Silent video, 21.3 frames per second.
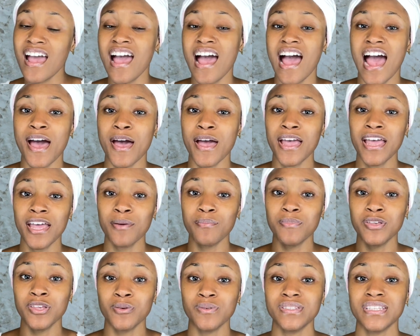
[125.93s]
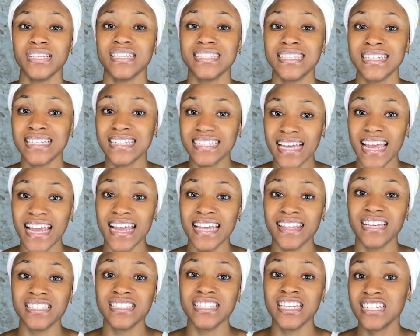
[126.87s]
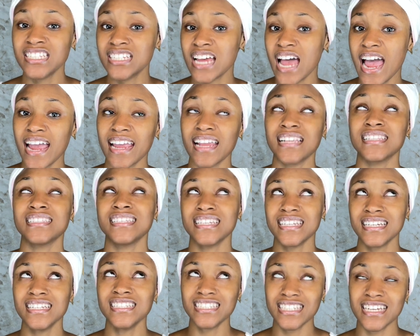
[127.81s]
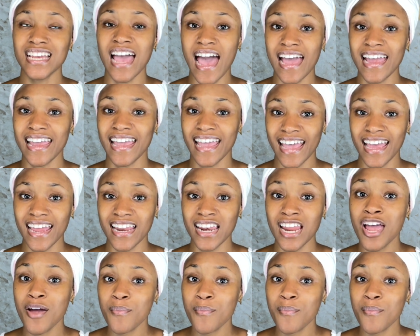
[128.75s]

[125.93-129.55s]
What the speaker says: I am using today the TGIN